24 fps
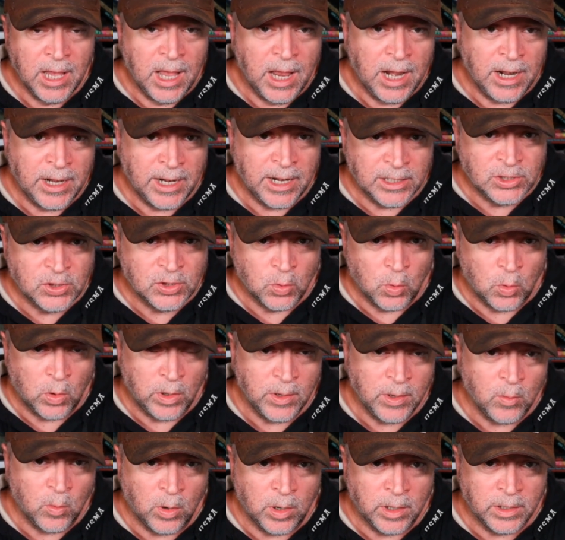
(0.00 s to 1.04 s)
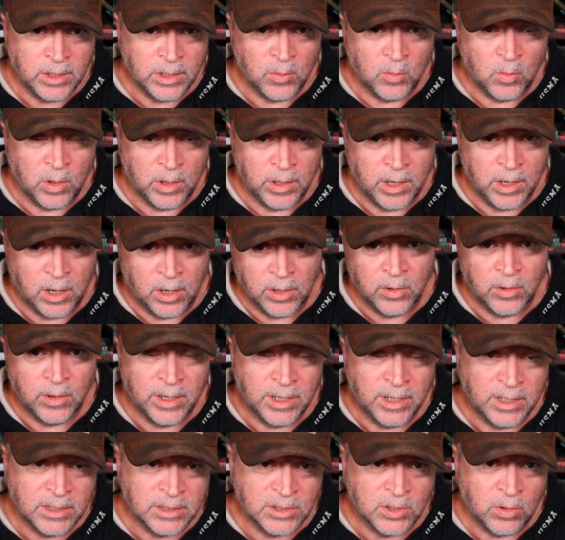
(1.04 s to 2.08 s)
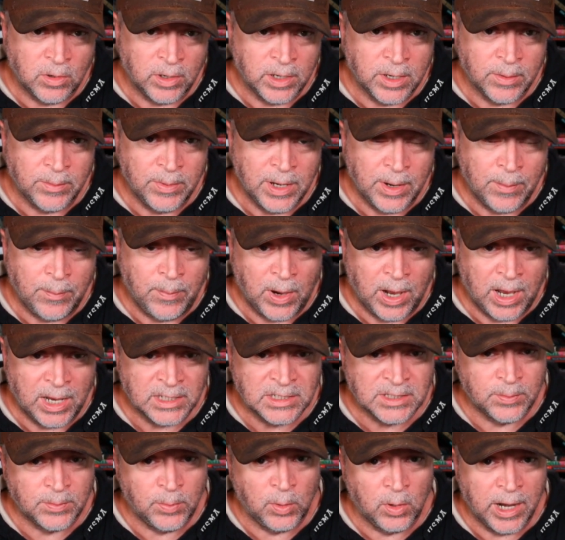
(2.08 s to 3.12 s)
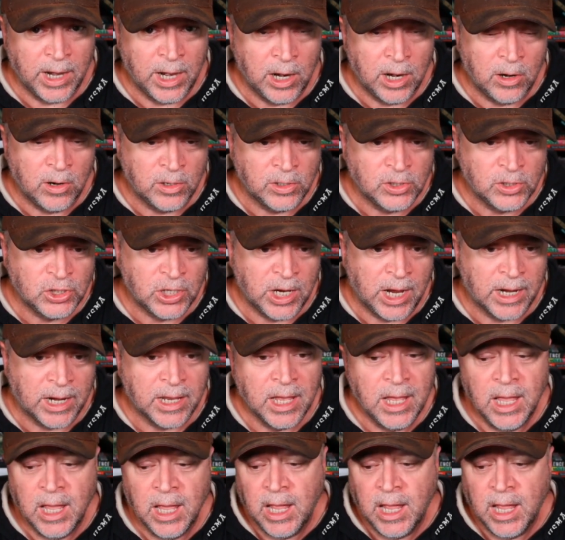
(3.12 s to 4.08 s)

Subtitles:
and then 21 to 100 is going to be a possible error check.